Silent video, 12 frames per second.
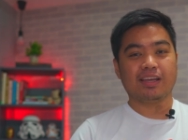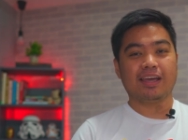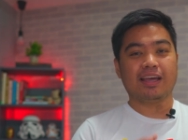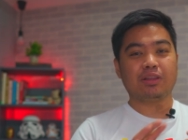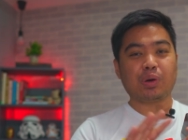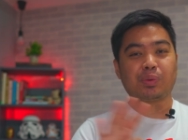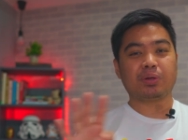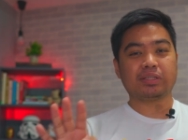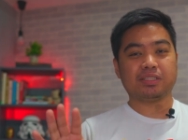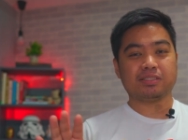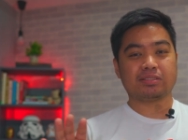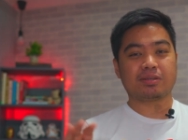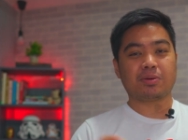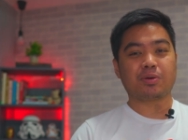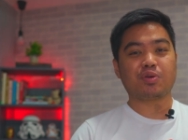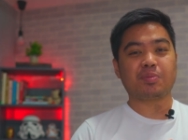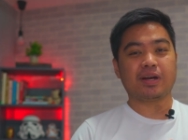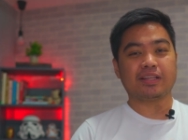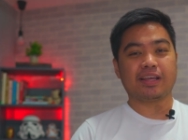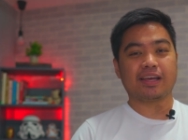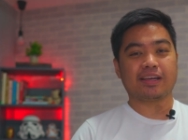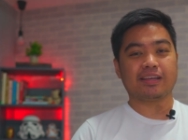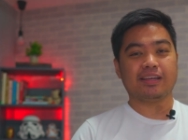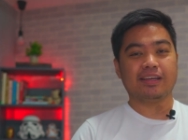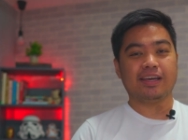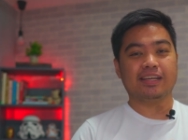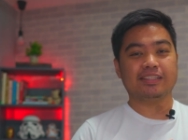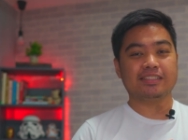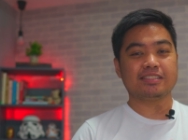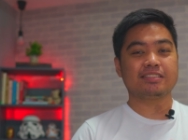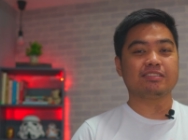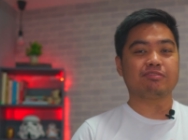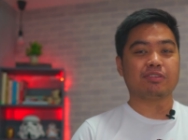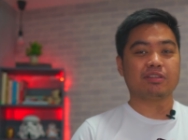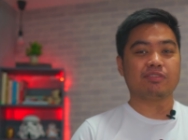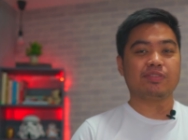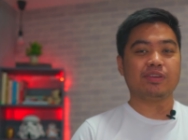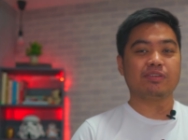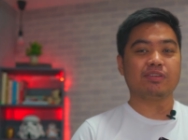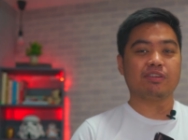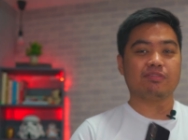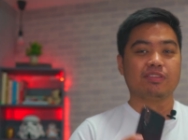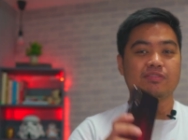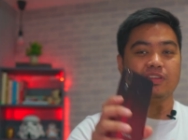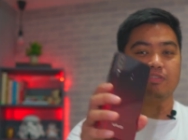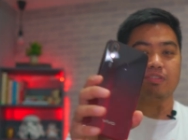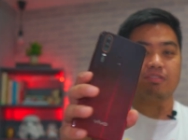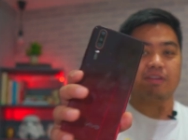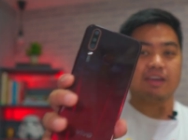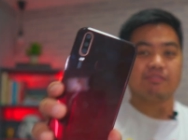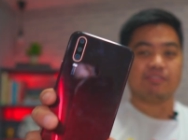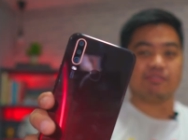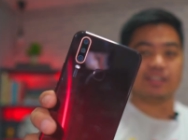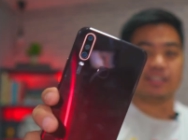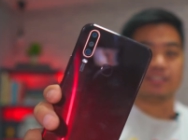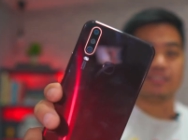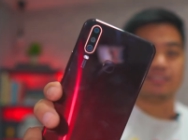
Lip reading: Hello world, this is Coco Martech, and this is the full review of the Vivo Y15.